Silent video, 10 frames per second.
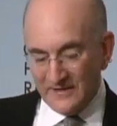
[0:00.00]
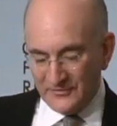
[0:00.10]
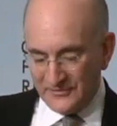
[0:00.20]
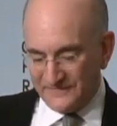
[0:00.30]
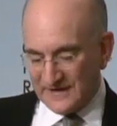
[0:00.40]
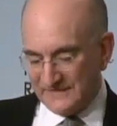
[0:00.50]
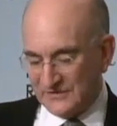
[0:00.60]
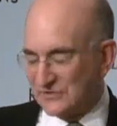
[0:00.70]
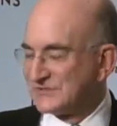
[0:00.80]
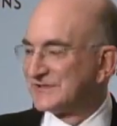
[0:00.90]
35
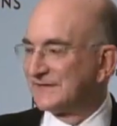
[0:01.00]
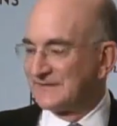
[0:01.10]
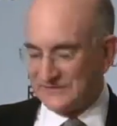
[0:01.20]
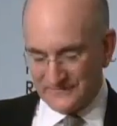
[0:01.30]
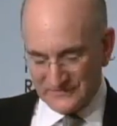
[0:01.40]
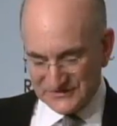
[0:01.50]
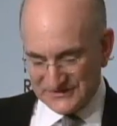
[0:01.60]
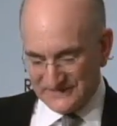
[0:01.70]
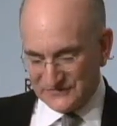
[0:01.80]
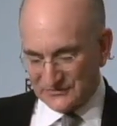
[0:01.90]
years at the
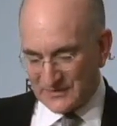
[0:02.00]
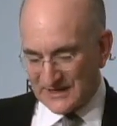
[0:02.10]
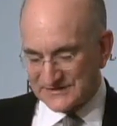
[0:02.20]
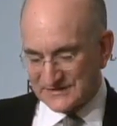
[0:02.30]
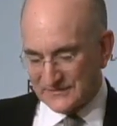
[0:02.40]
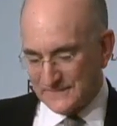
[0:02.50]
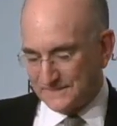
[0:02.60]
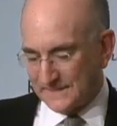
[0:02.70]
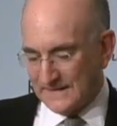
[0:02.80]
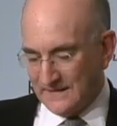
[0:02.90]
University of Toronto.
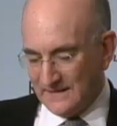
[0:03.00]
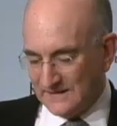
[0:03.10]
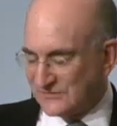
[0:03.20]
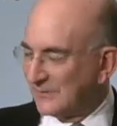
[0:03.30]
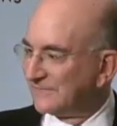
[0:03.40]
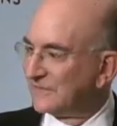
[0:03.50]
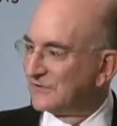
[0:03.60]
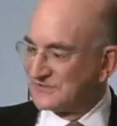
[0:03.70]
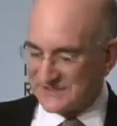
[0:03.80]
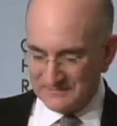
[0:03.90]
12
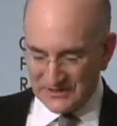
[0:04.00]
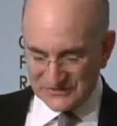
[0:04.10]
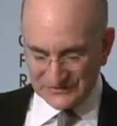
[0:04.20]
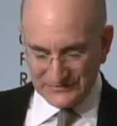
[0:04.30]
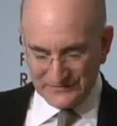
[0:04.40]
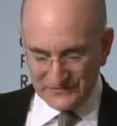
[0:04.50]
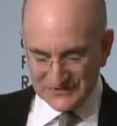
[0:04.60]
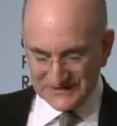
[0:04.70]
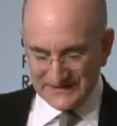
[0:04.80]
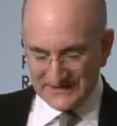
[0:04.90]
years at Marshall
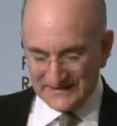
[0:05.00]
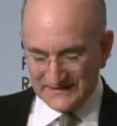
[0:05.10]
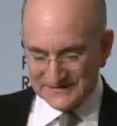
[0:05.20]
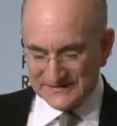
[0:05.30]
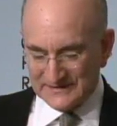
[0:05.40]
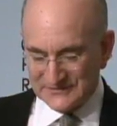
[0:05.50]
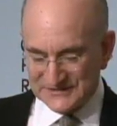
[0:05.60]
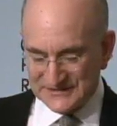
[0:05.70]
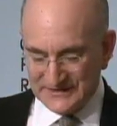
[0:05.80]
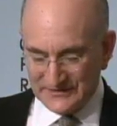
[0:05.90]
University, and he's now a
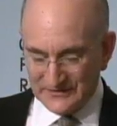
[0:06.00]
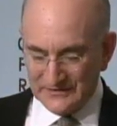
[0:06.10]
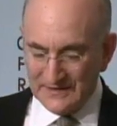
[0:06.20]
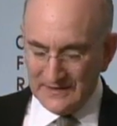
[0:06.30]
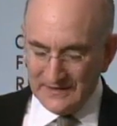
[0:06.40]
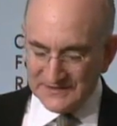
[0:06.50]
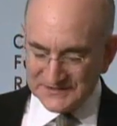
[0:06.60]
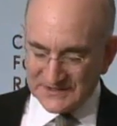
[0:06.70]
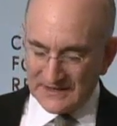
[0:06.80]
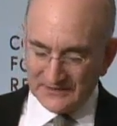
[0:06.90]
senior
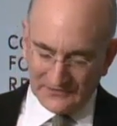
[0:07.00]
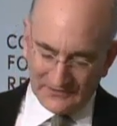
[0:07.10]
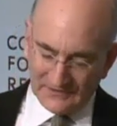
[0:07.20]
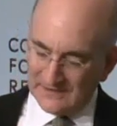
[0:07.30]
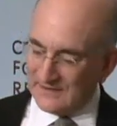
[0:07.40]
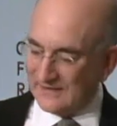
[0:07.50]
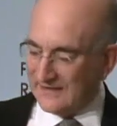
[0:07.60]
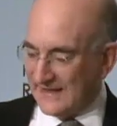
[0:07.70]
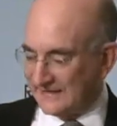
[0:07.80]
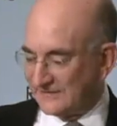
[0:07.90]
scholar uh,
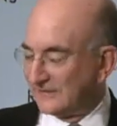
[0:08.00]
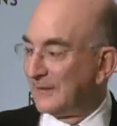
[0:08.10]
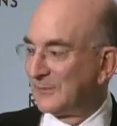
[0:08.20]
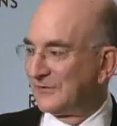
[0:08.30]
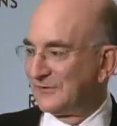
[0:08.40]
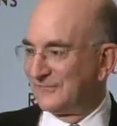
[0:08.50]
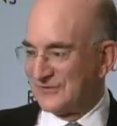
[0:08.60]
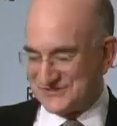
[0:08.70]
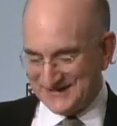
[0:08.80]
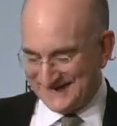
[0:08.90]
at Columbia
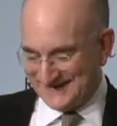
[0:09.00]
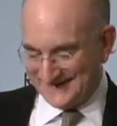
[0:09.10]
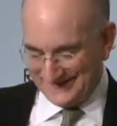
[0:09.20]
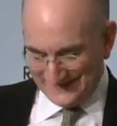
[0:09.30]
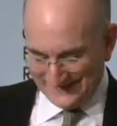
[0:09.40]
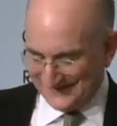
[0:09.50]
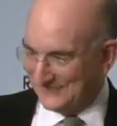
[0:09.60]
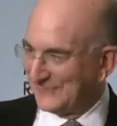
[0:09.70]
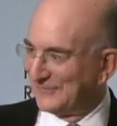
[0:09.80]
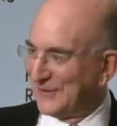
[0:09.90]
University.
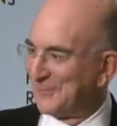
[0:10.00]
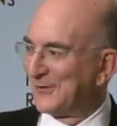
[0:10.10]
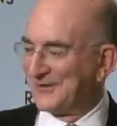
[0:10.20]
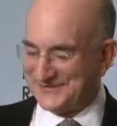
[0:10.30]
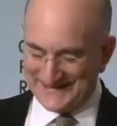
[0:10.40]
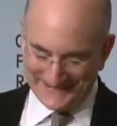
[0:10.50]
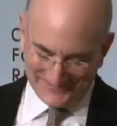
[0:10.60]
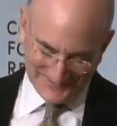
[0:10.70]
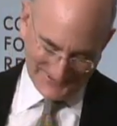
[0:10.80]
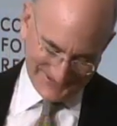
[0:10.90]
And we're very proud to
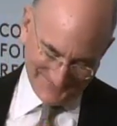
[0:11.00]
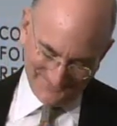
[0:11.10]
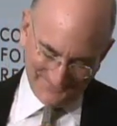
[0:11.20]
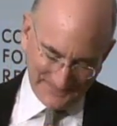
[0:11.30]
have him there.